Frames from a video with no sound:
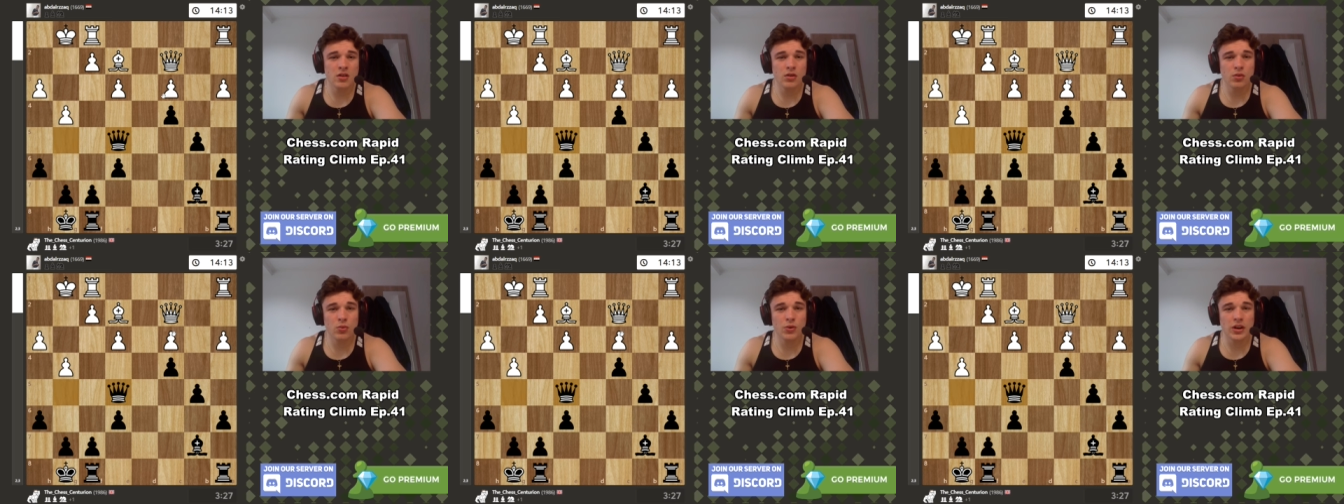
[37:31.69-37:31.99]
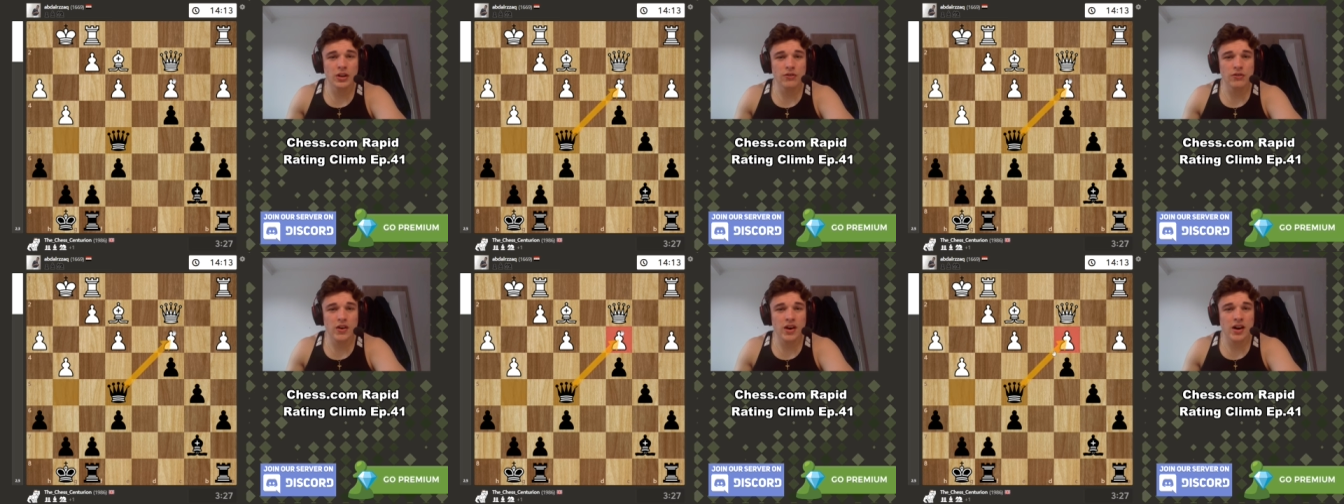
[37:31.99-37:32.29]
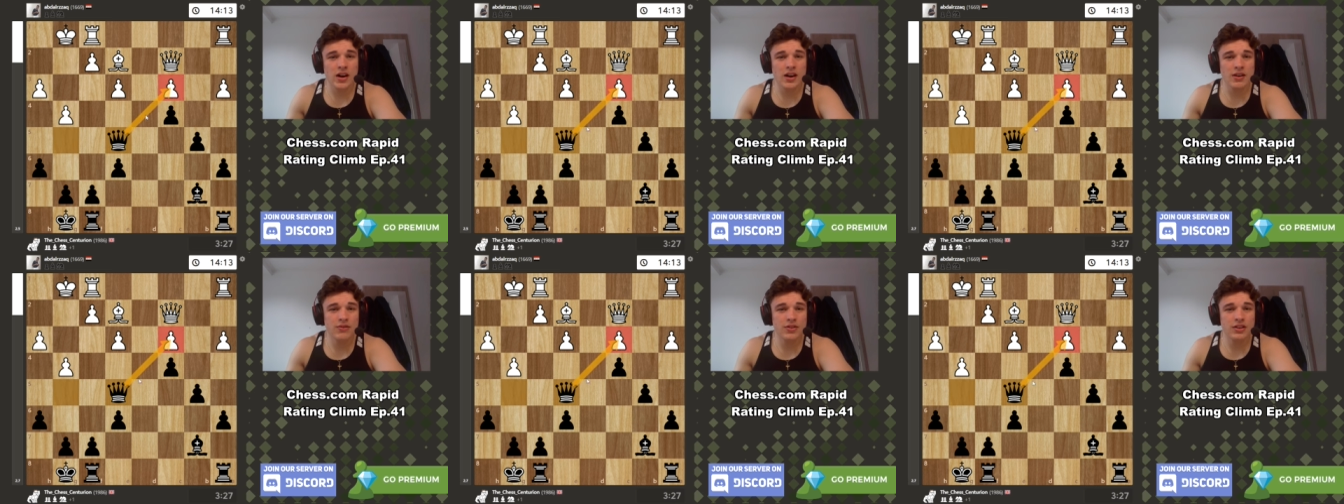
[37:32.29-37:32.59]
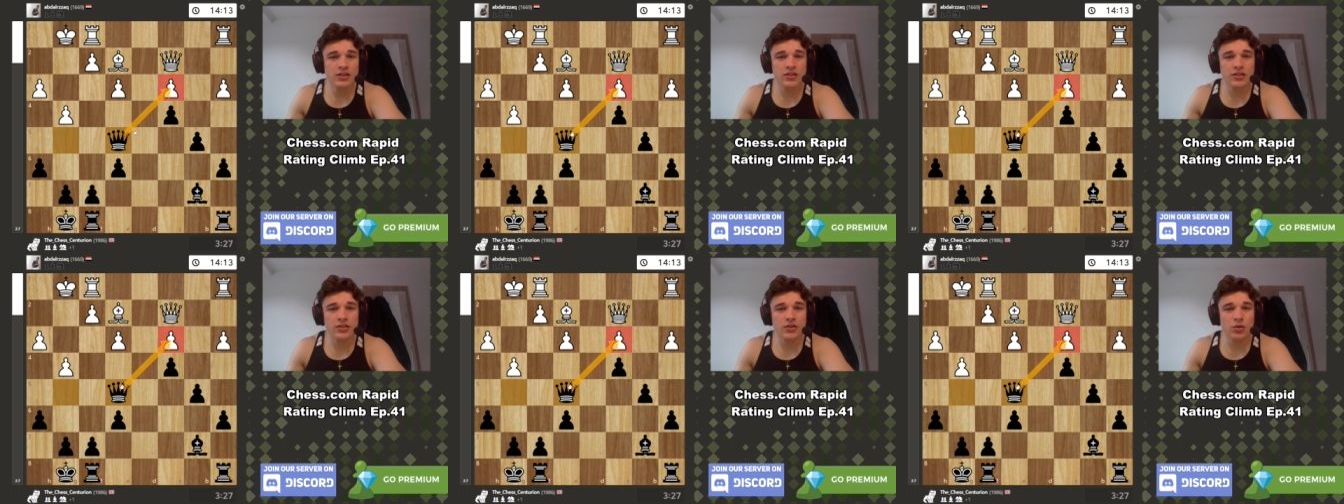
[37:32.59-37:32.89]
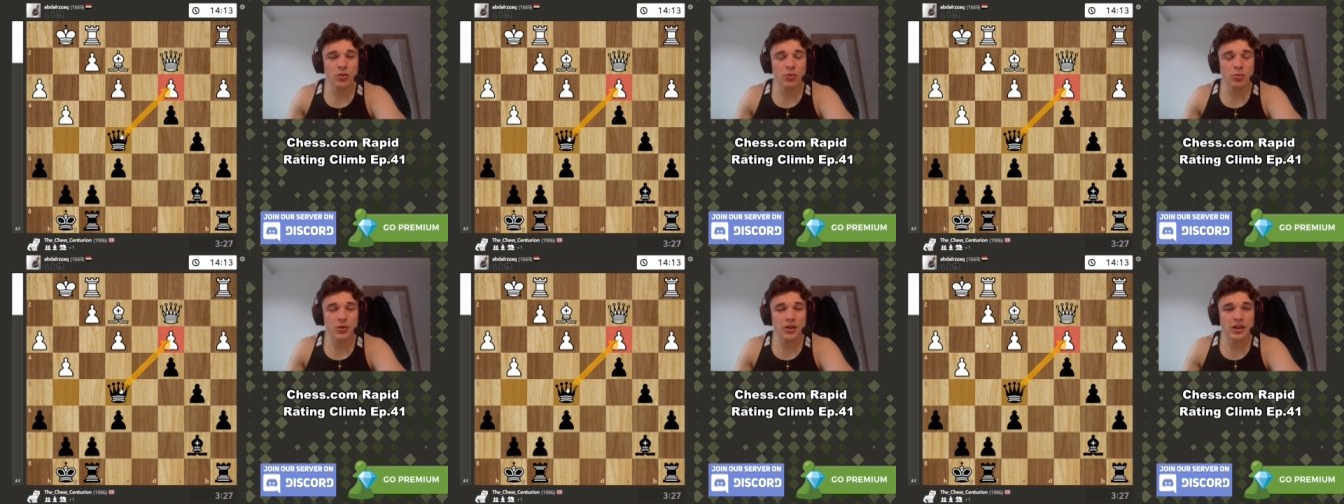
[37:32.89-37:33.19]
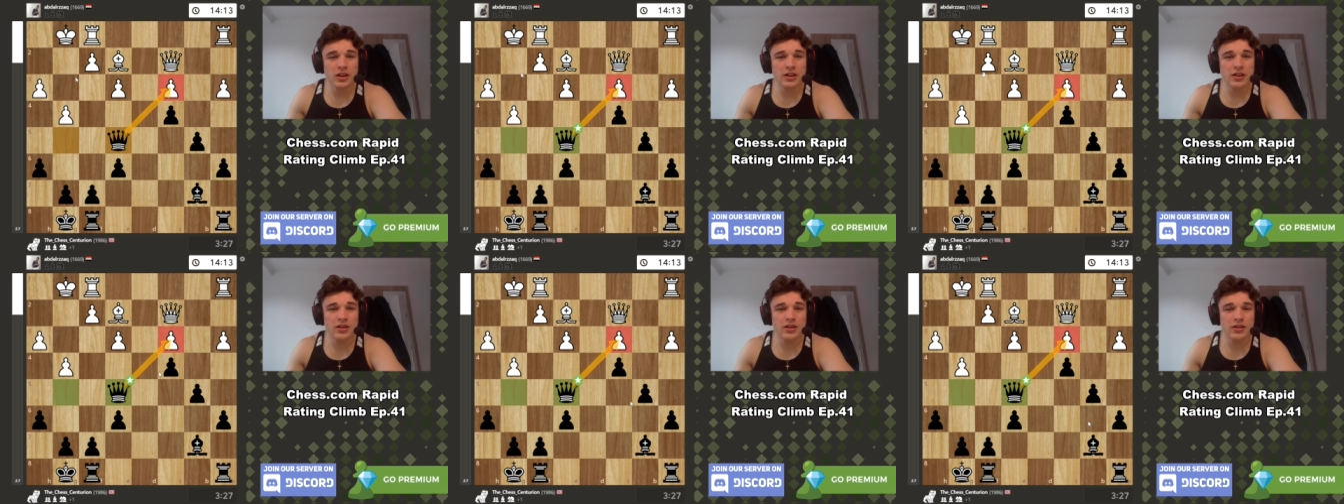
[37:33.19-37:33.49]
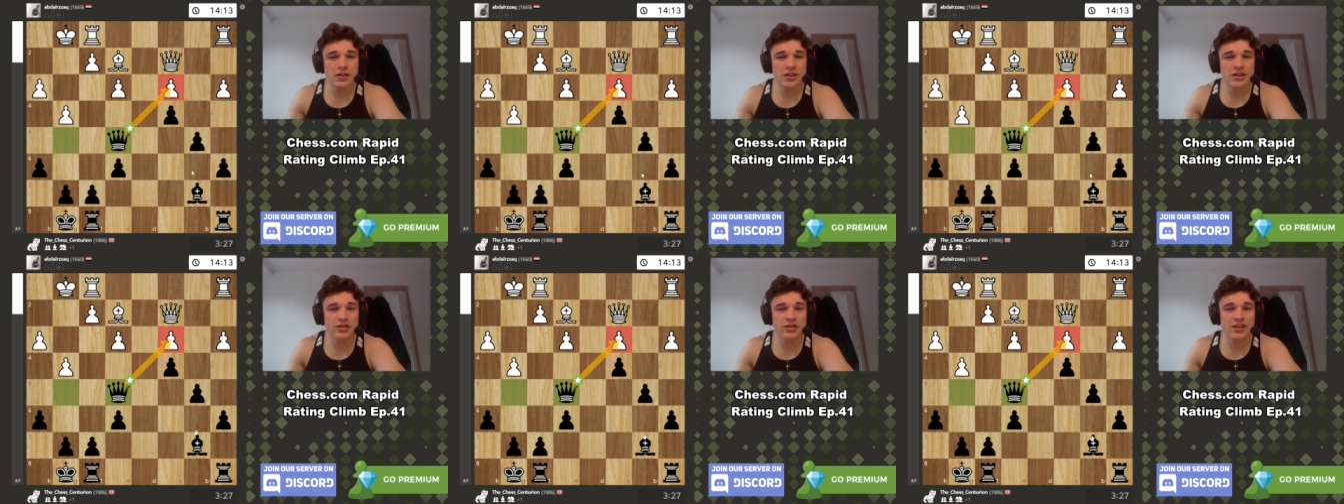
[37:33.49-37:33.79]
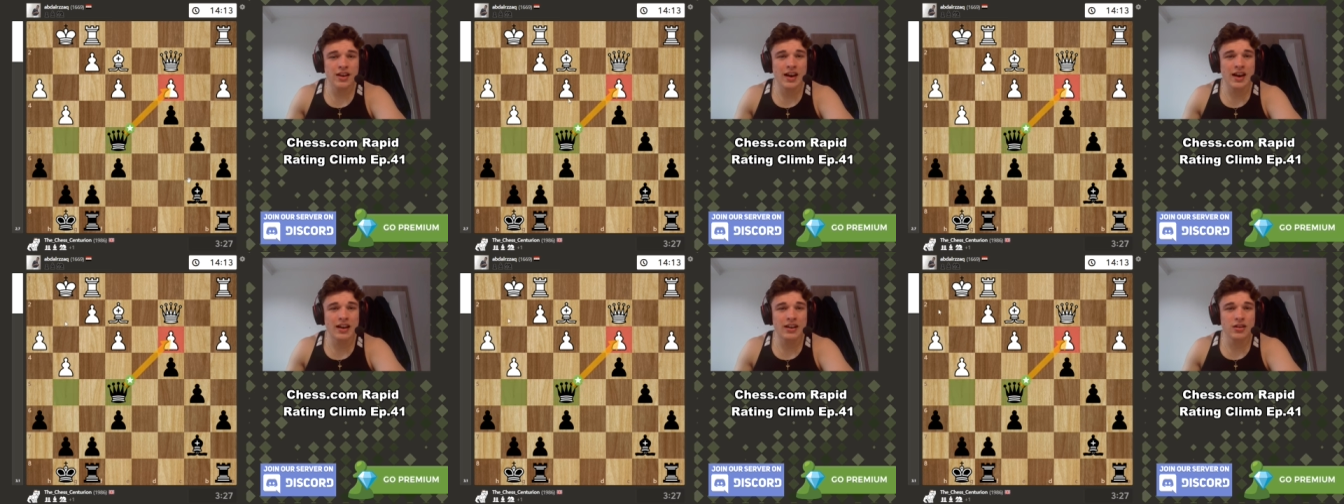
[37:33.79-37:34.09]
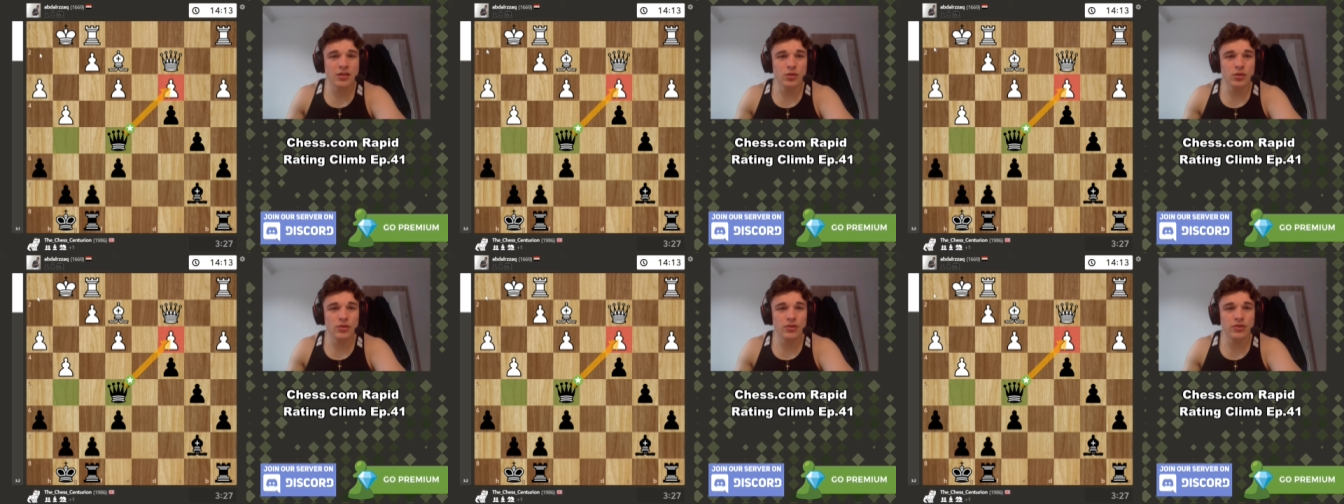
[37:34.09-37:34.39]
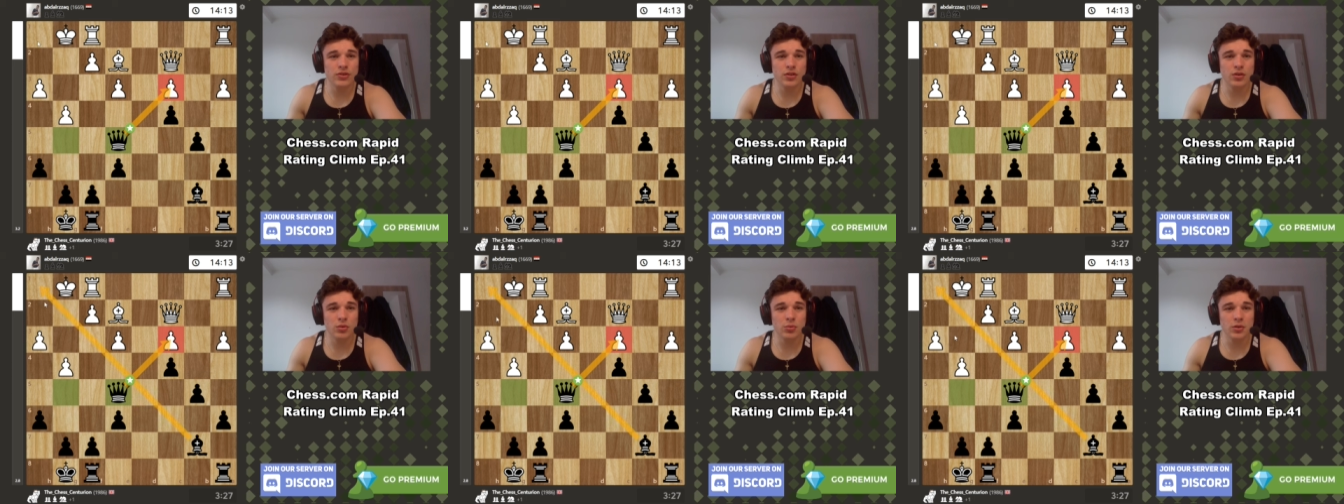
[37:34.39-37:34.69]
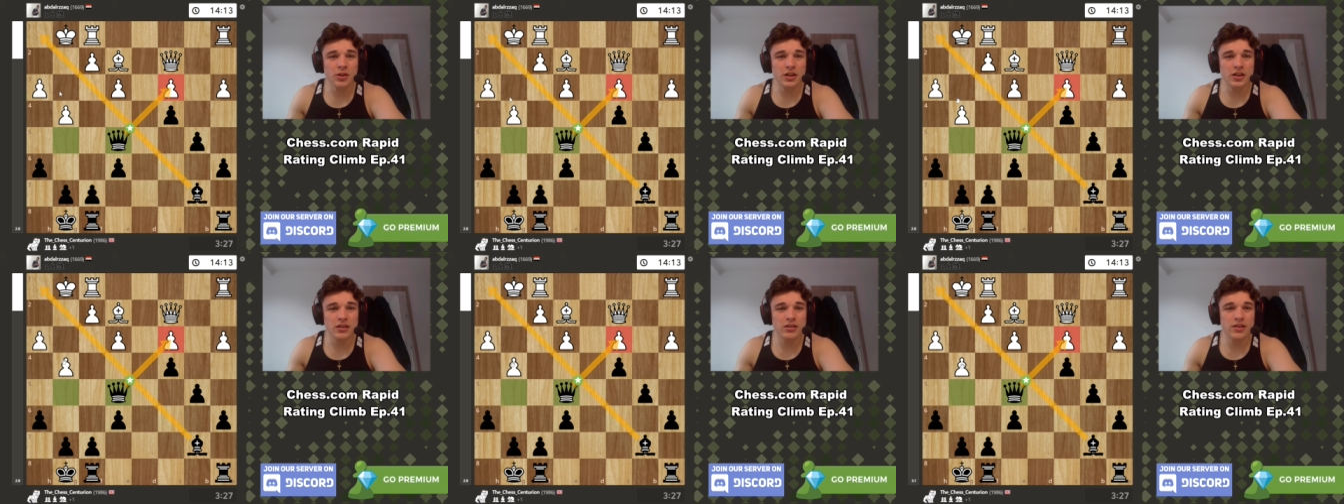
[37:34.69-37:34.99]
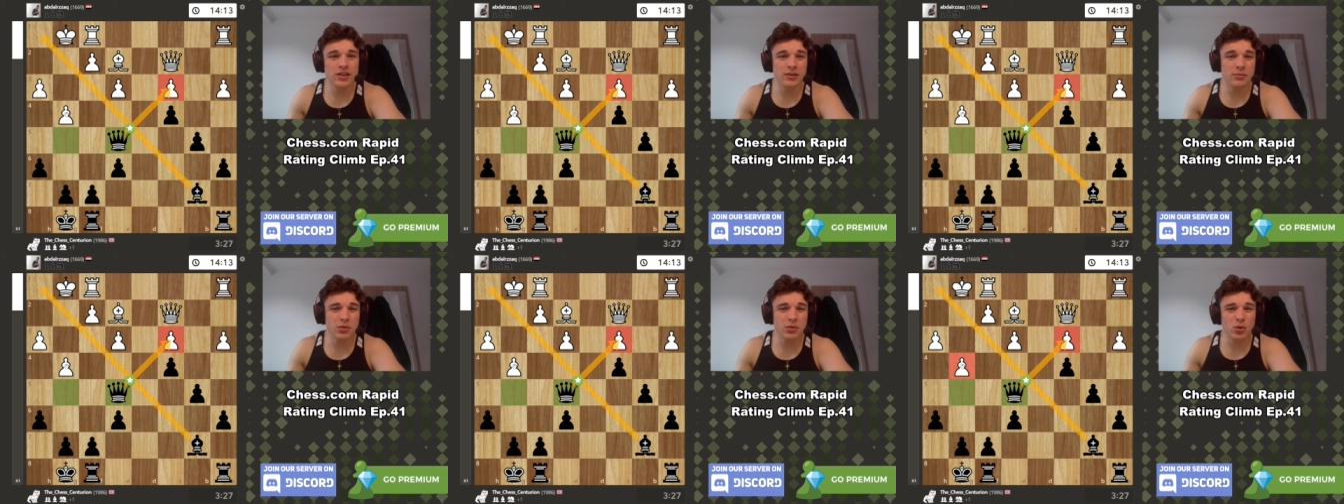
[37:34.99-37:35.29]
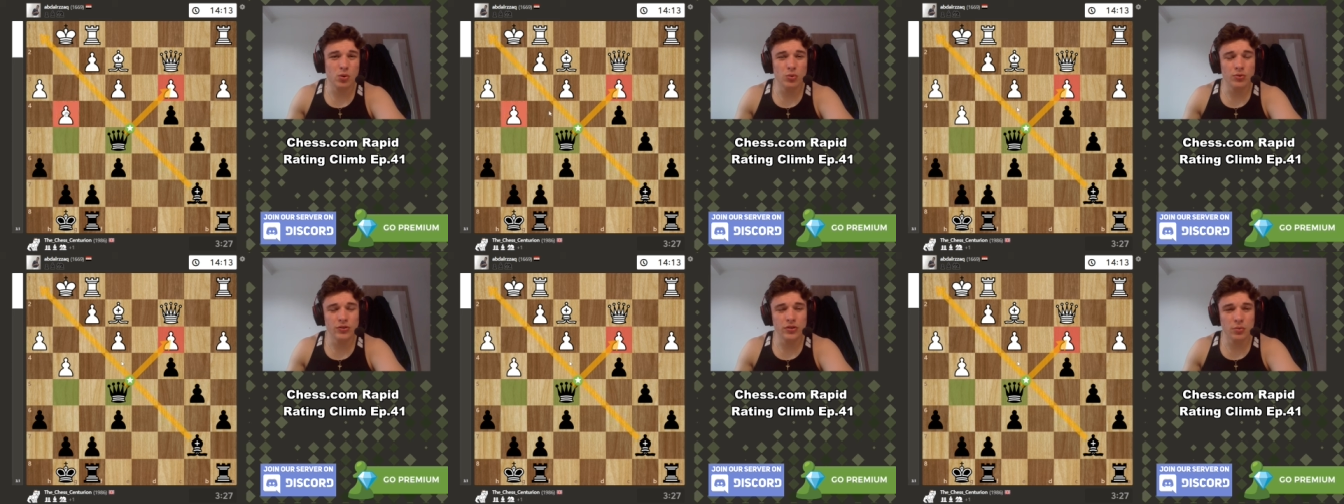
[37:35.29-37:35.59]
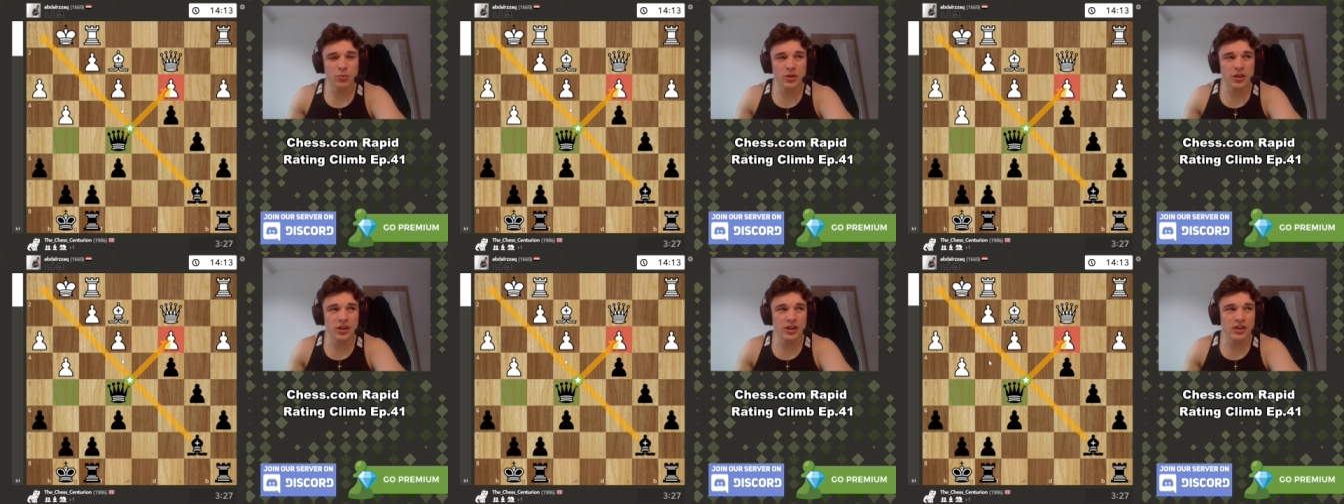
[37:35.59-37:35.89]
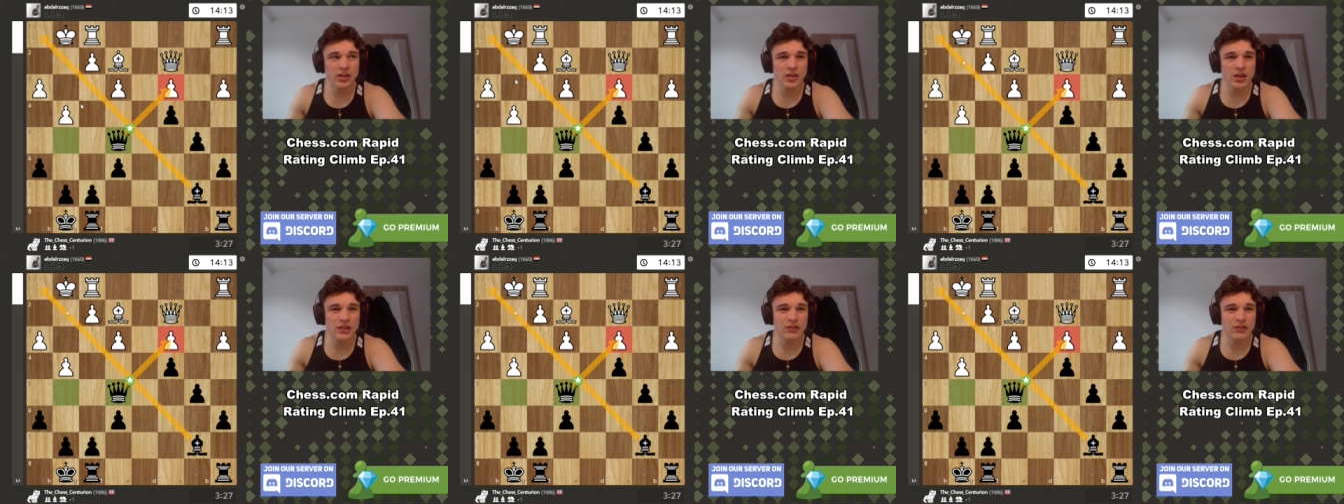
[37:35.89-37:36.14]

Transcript: Queen e five, this is still weak, this diagonal is still weak, these pawns are weak.